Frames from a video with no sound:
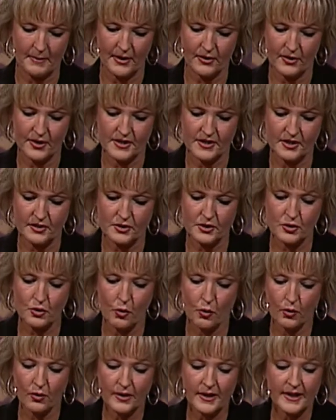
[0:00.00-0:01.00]
Mary's. Our
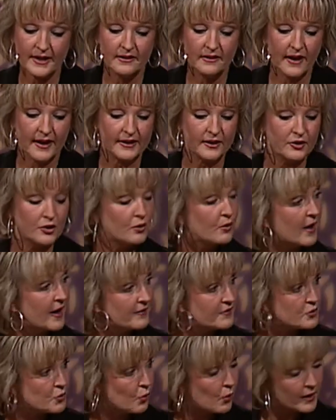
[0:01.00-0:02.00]
score, Elida, you
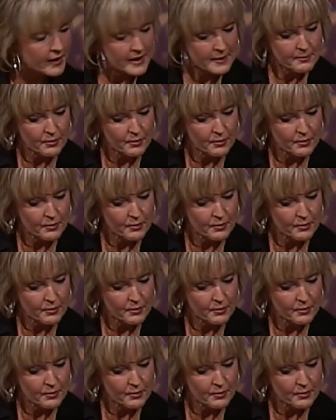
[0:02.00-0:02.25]
have 20